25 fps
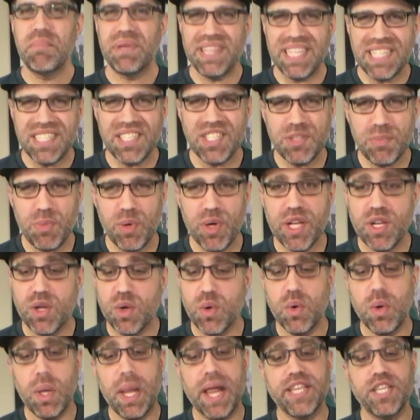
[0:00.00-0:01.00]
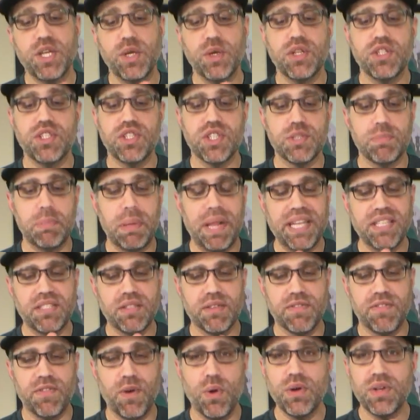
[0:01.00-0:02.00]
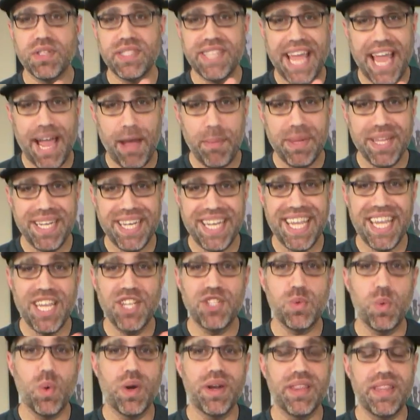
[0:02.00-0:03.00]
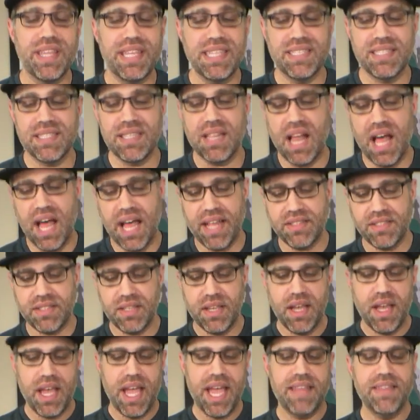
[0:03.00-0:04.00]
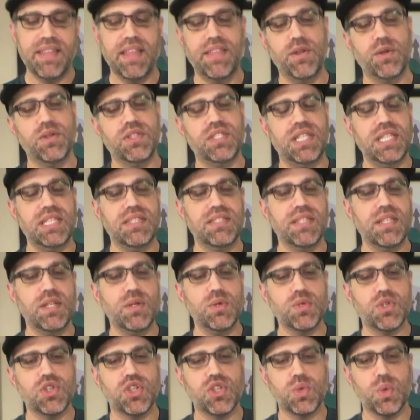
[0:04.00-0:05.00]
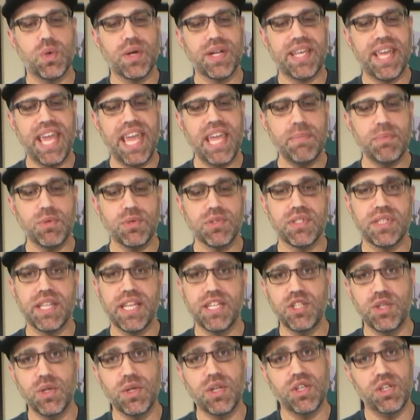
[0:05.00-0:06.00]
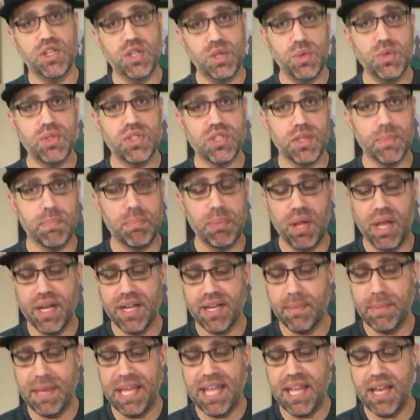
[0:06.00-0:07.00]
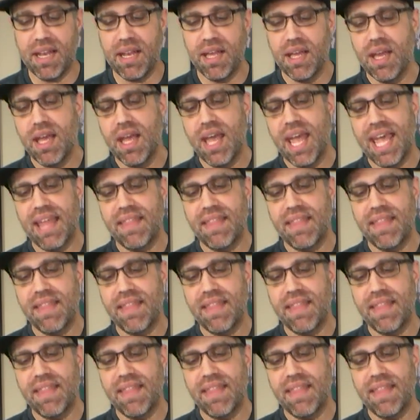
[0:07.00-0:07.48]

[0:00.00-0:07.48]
But this is pretty cool. Like, you can just place a phone or tablet in each one of these slots, and then there's these little short cables that you can use to plug them in.